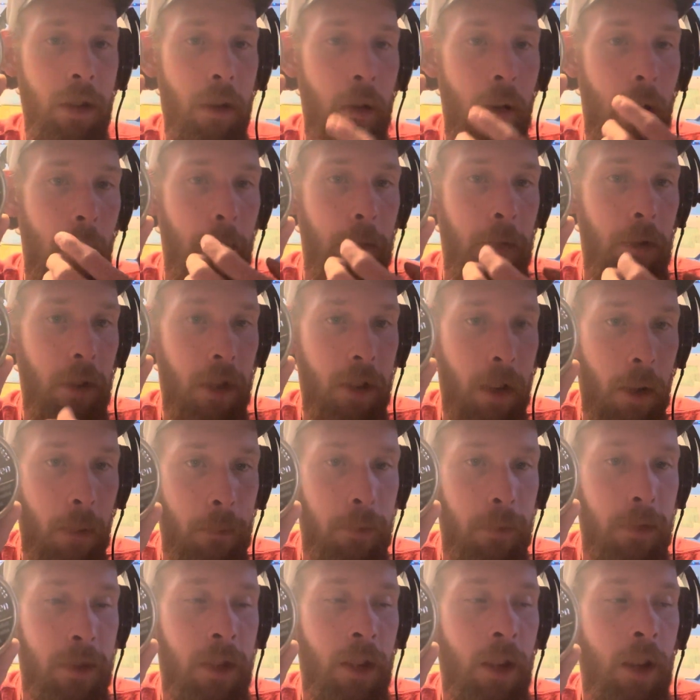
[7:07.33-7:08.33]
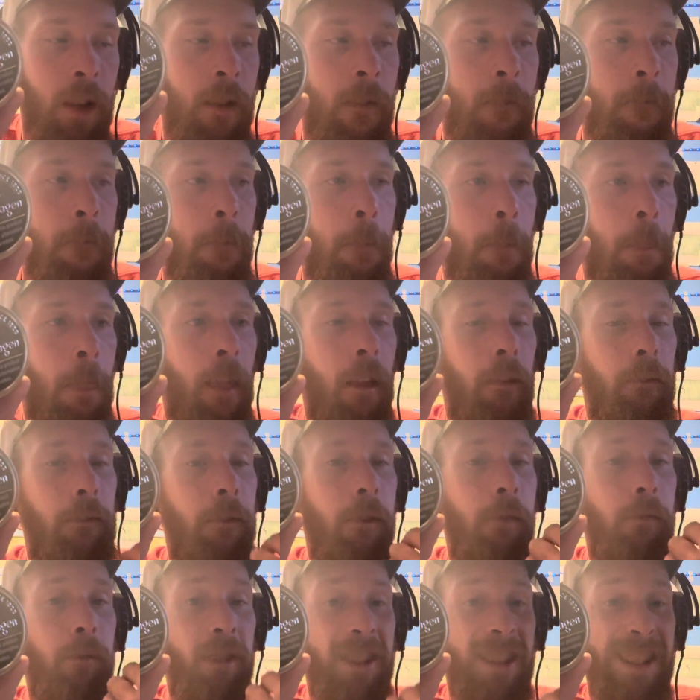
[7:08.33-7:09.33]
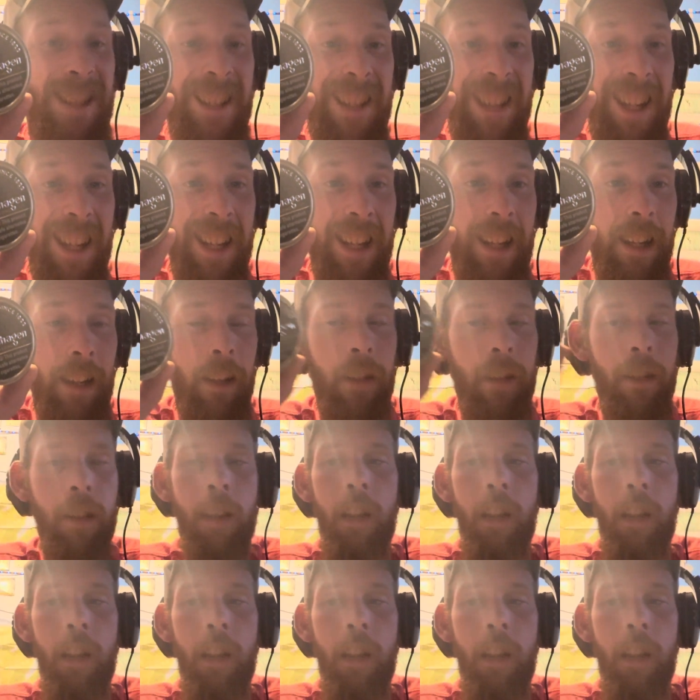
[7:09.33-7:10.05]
help your gums from receding.